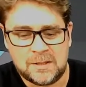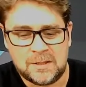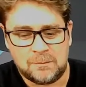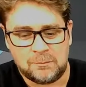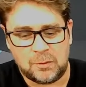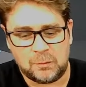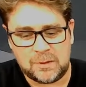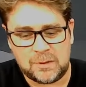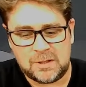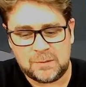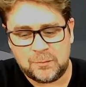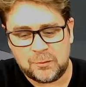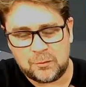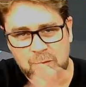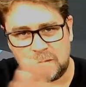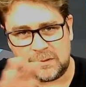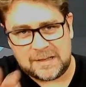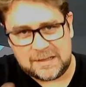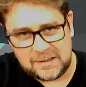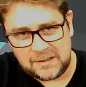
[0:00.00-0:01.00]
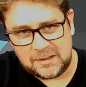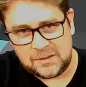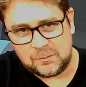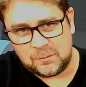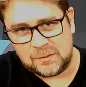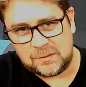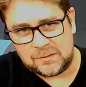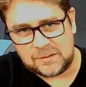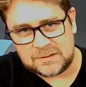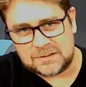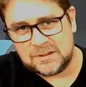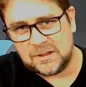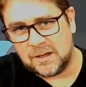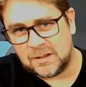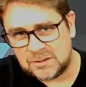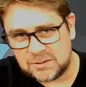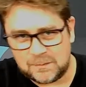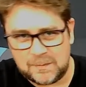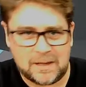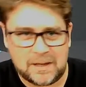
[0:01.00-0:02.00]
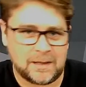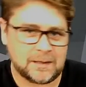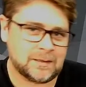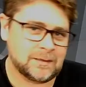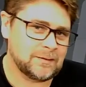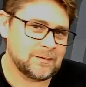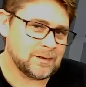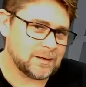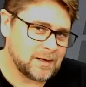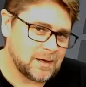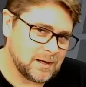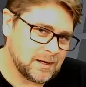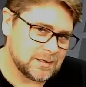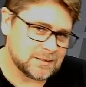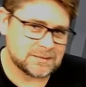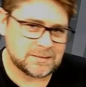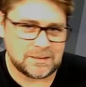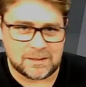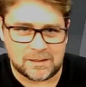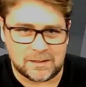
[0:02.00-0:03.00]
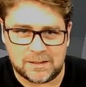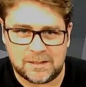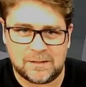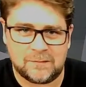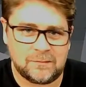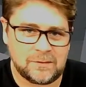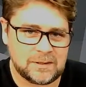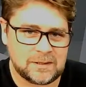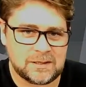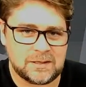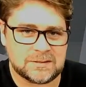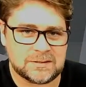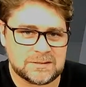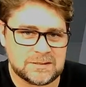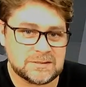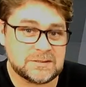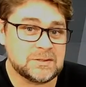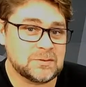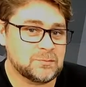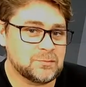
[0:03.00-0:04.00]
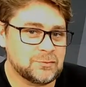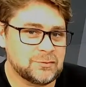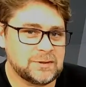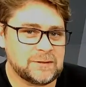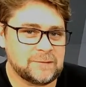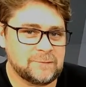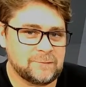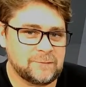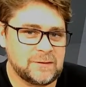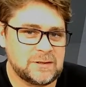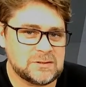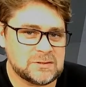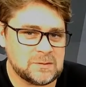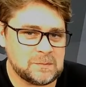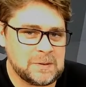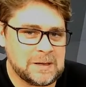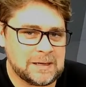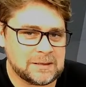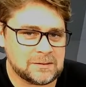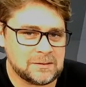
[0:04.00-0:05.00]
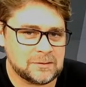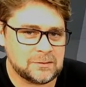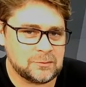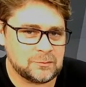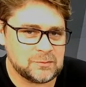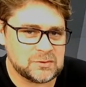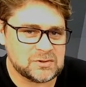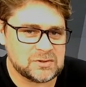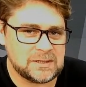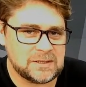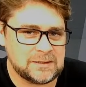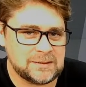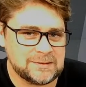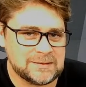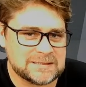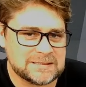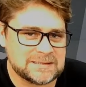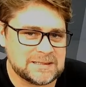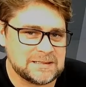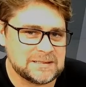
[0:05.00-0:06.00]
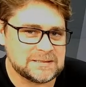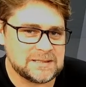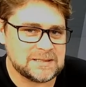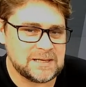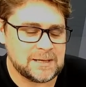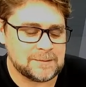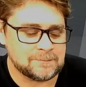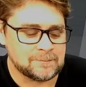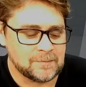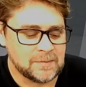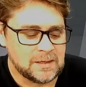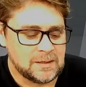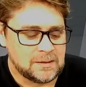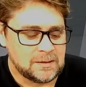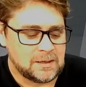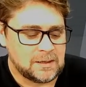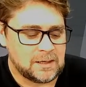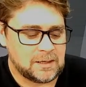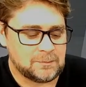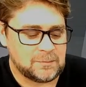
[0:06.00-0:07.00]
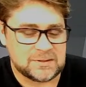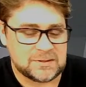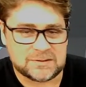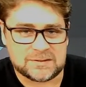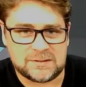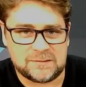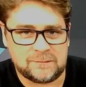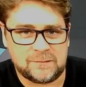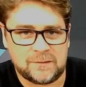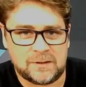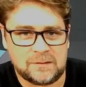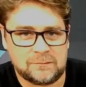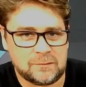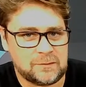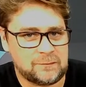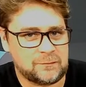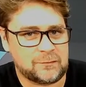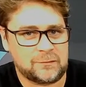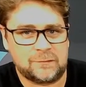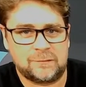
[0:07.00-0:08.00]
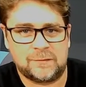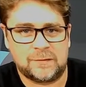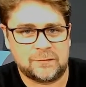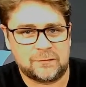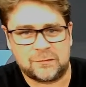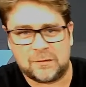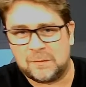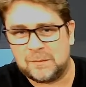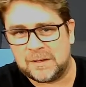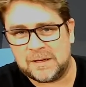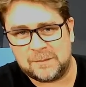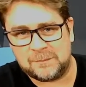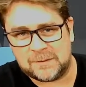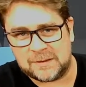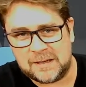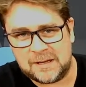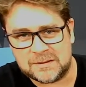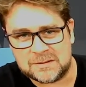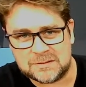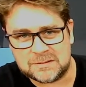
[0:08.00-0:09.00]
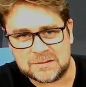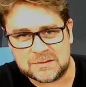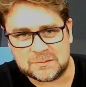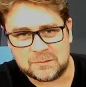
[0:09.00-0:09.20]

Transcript: But when you put all that in with the touchback and the casting and everything else, it's a pretty feature-packed little machine in the C10. But the C5 obviously fits so many applications as